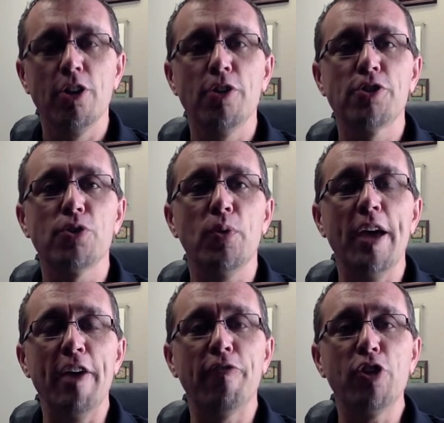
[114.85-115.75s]
So
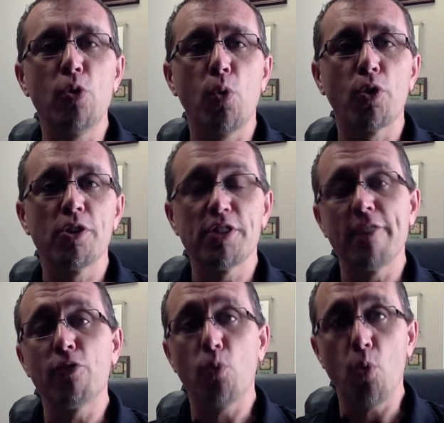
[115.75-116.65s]
every quarter,
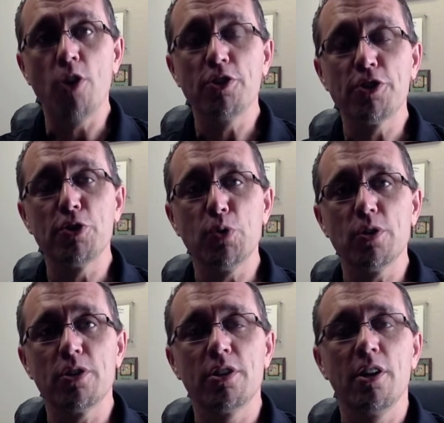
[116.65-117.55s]
say for one
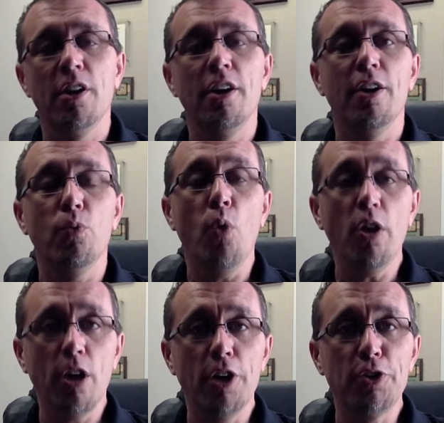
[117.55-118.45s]
student,
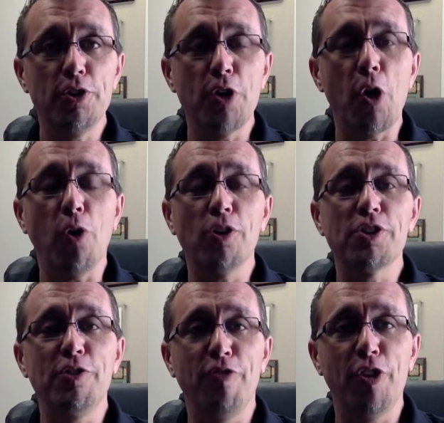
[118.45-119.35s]

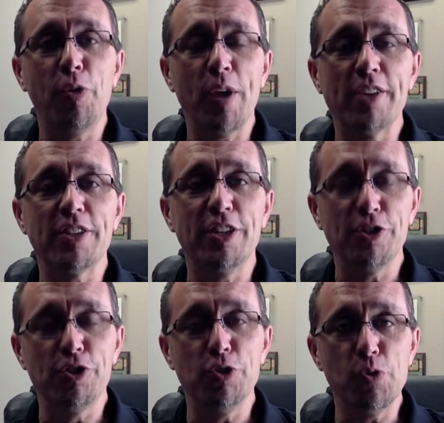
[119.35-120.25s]
$100 in fundraising
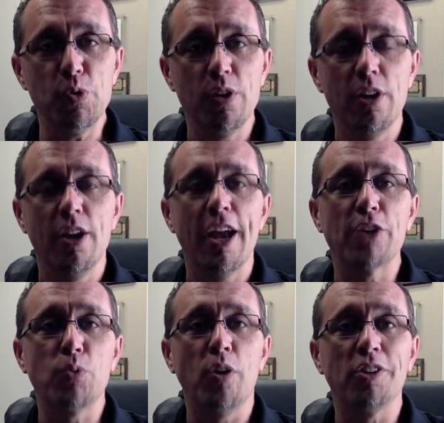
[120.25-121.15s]
is due,
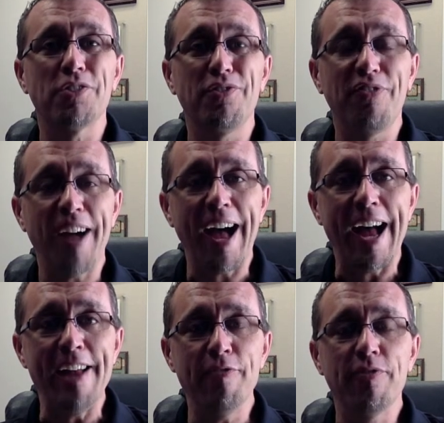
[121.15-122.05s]
as well as
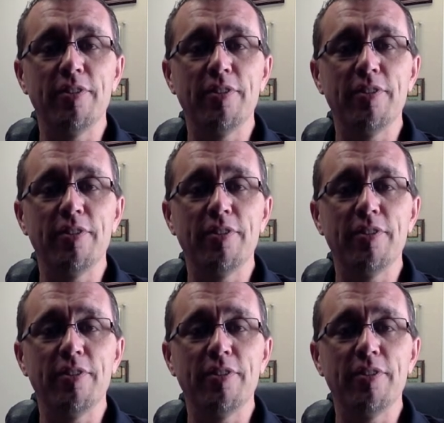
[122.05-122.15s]
5